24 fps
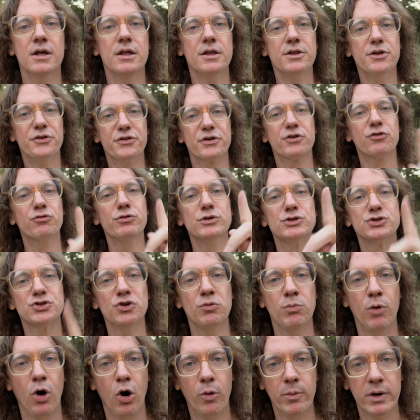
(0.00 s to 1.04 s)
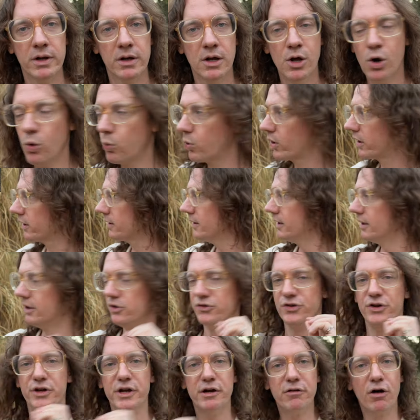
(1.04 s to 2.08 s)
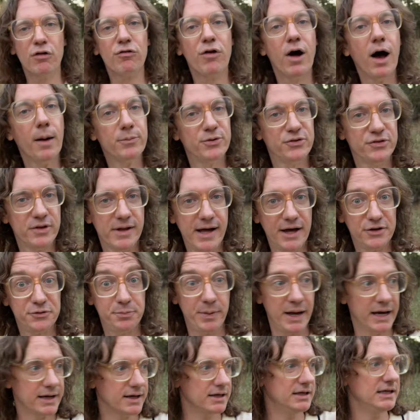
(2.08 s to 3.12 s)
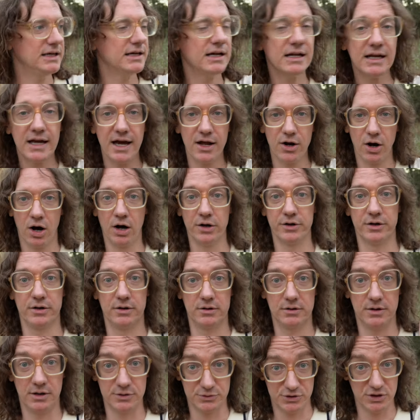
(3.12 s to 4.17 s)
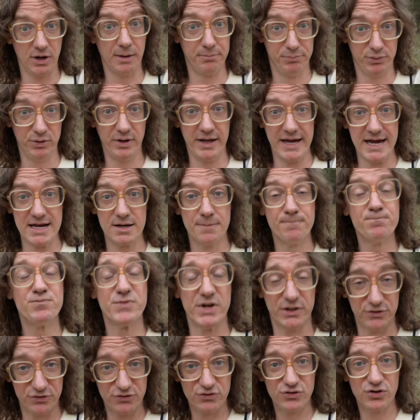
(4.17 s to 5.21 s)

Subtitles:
There's a crucial moment where De Niro robs his last bank and he can get on a plane that's